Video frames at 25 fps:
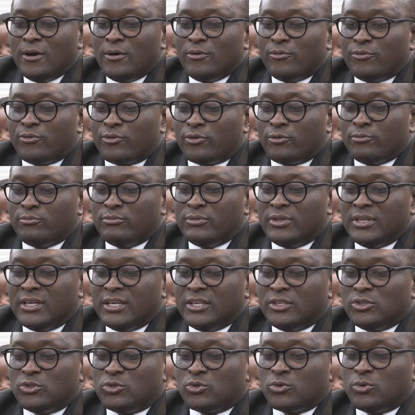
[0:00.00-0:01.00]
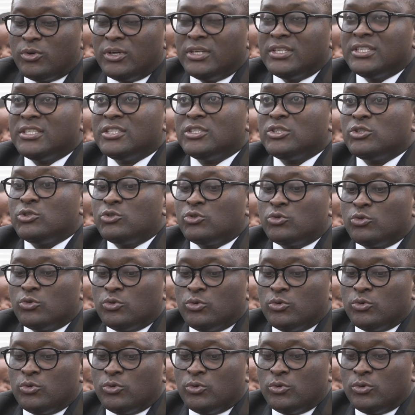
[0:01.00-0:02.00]
from the
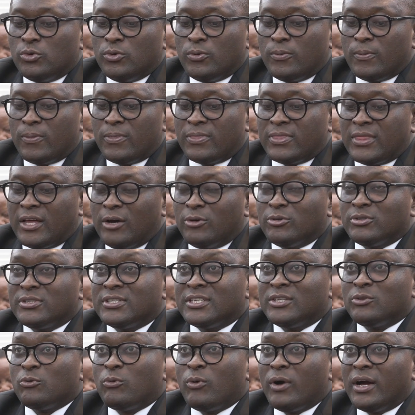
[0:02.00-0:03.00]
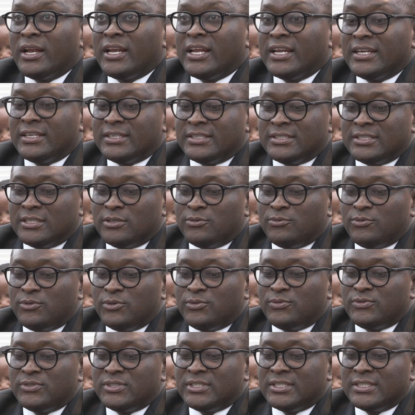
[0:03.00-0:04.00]

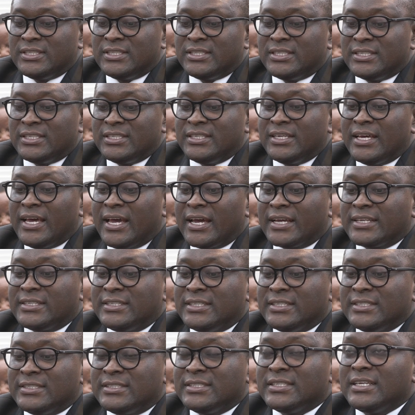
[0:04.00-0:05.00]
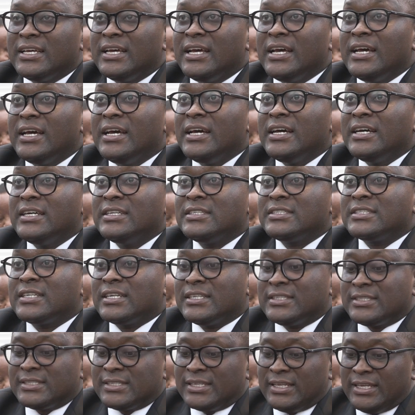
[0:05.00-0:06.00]
22,153 hectares,
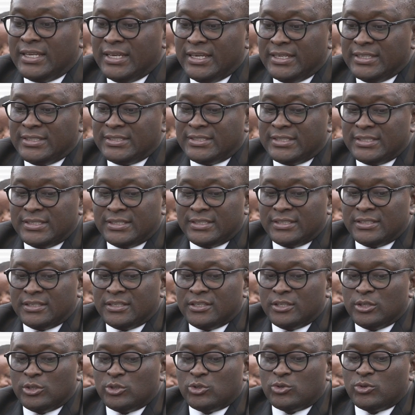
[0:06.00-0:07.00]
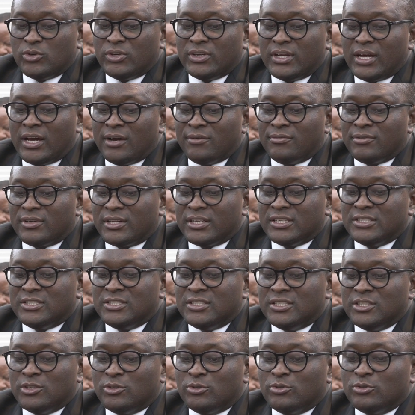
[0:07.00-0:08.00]
translating to an average
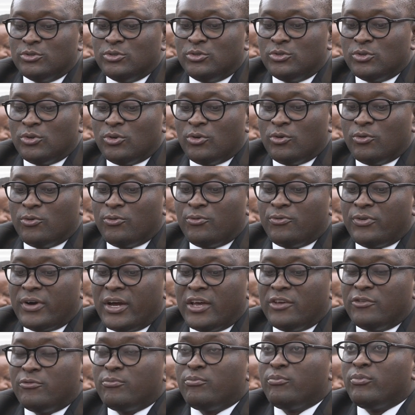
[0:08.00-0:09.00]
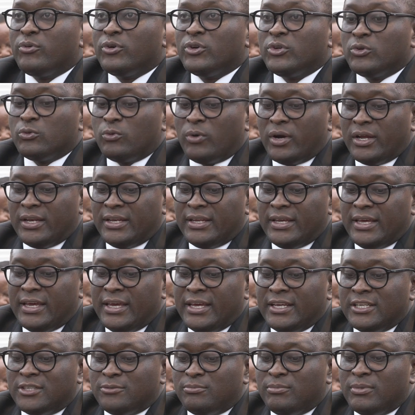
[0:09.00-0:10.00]
yield of
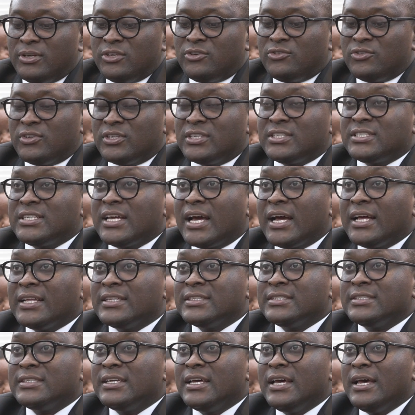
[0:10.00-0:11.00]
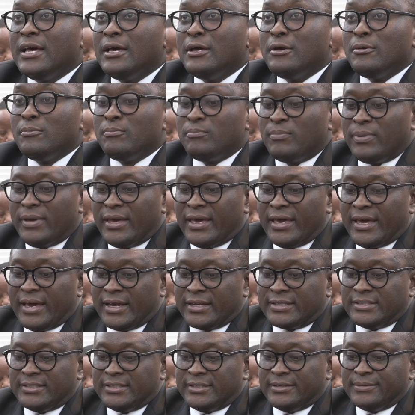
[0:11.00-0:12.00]
5.18 metric tons per
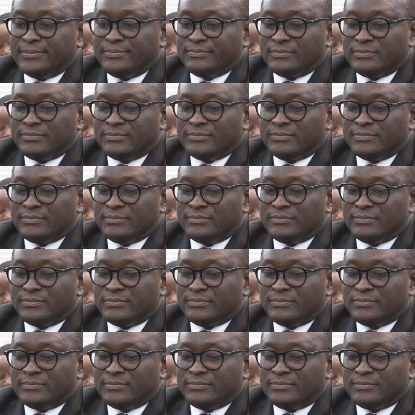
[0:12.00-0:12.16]
hectare.